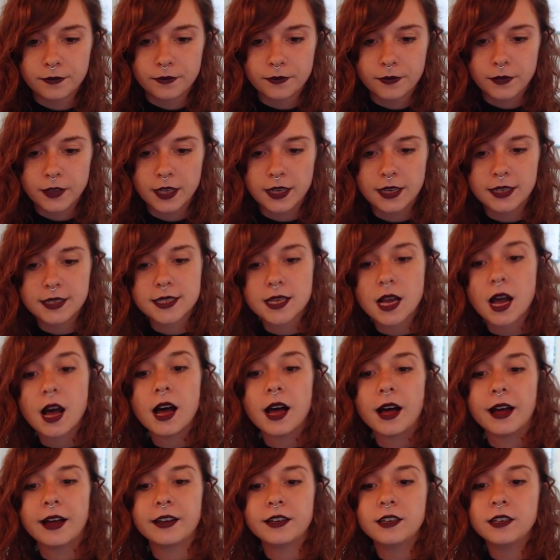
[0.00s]
It is
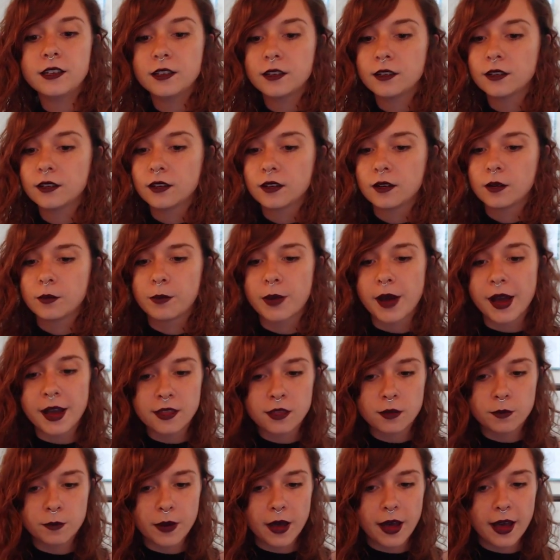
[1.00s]
odd, by
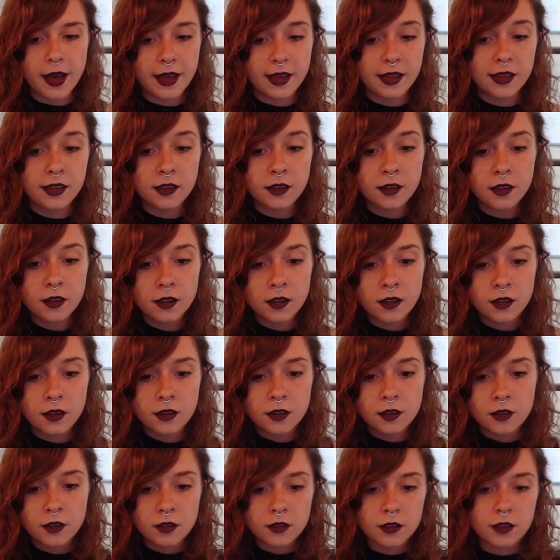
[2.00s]
the by,
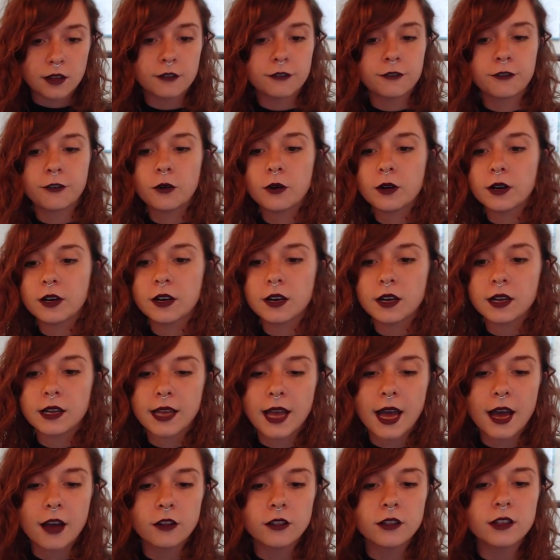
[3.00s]
that for
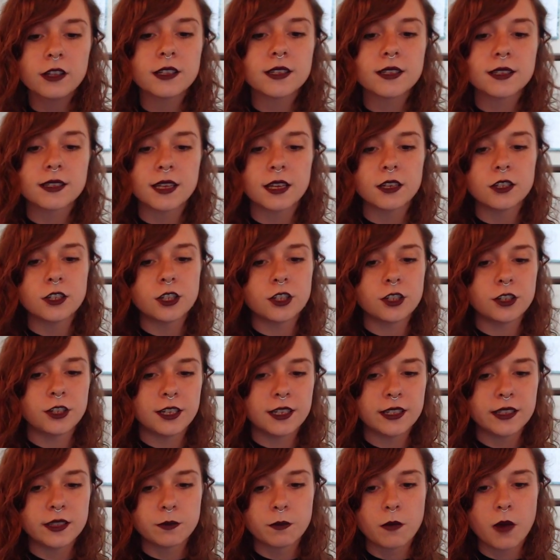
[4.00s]
countless
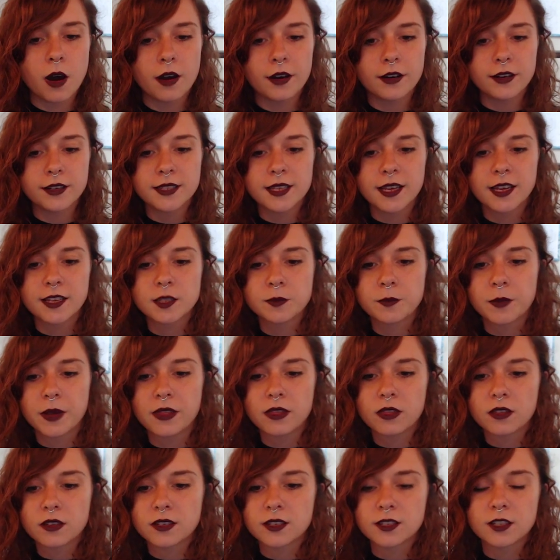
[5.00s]
centuries Mars has
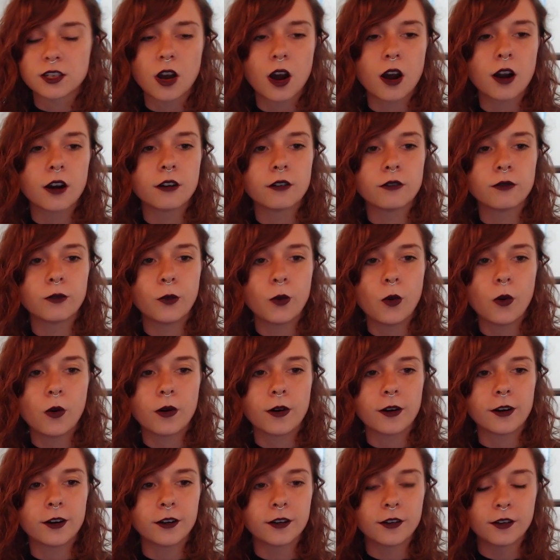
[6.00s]
been the star of
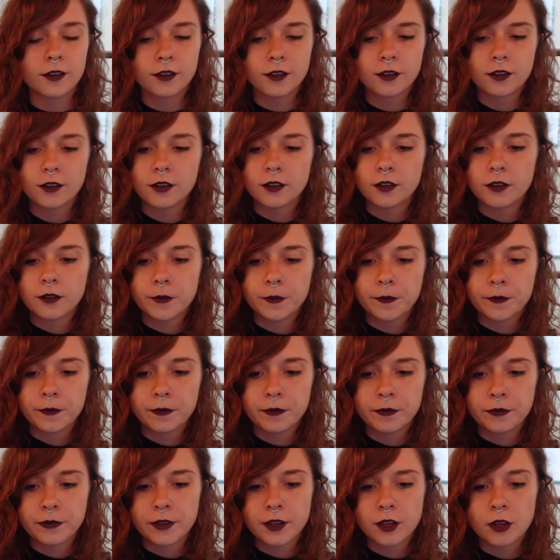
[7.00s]
war,
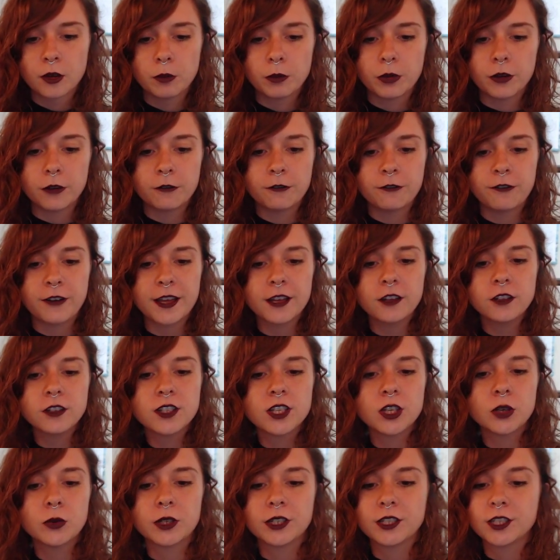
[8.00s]
but failed
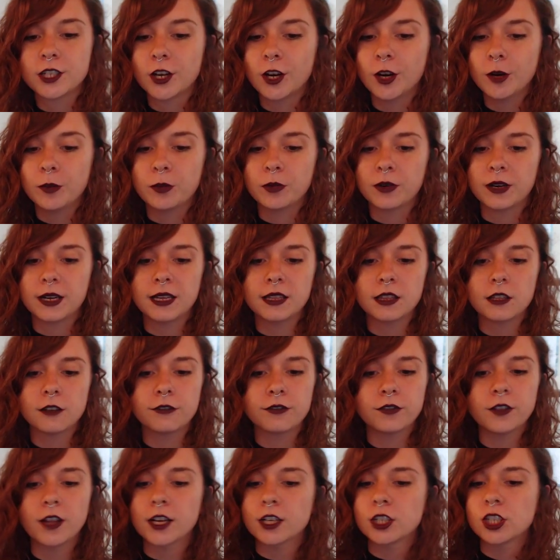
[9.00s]
to interpret the
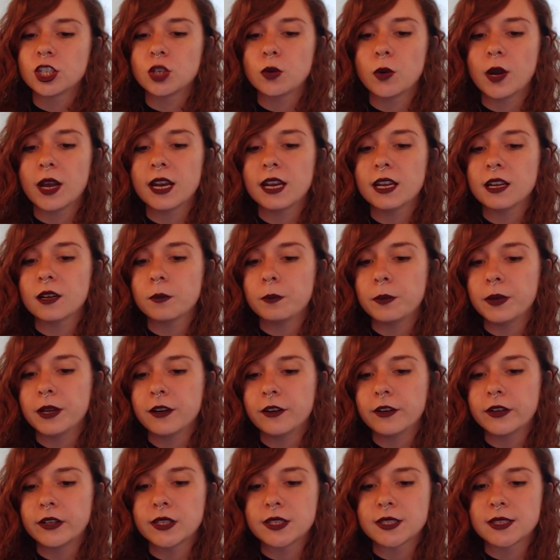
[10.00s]
fluctuating
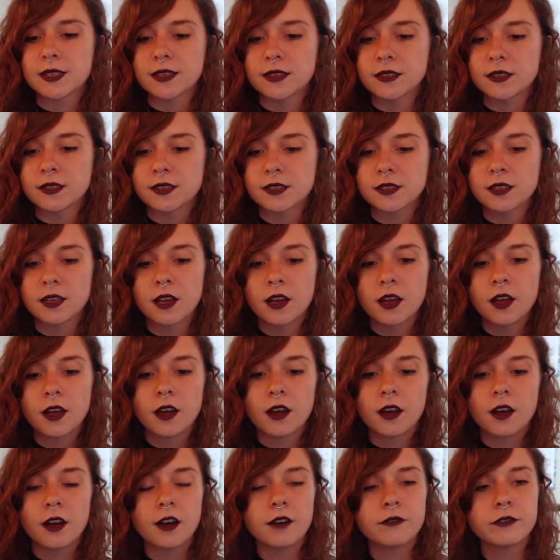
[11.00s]
appearances
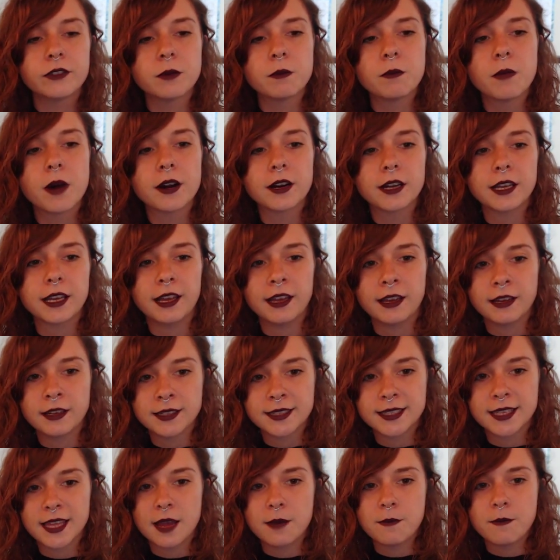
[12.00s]
of the markings
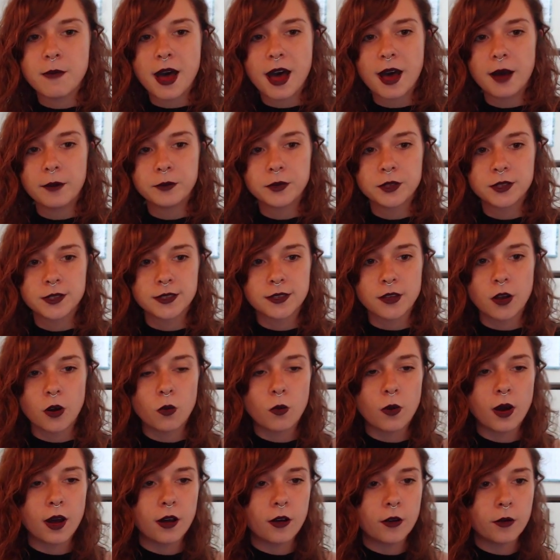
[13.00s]
they mapped so
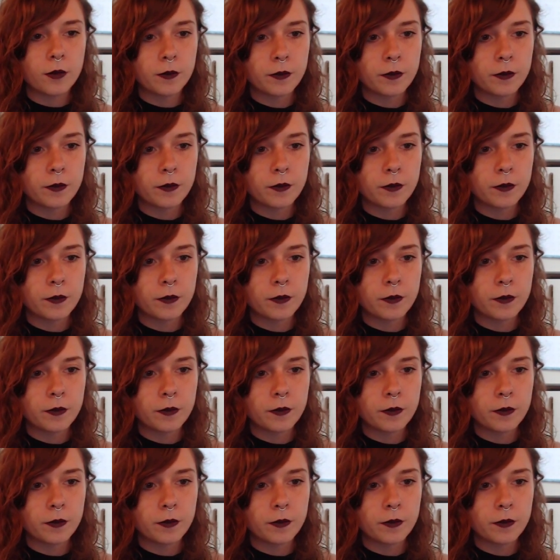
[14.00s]
well.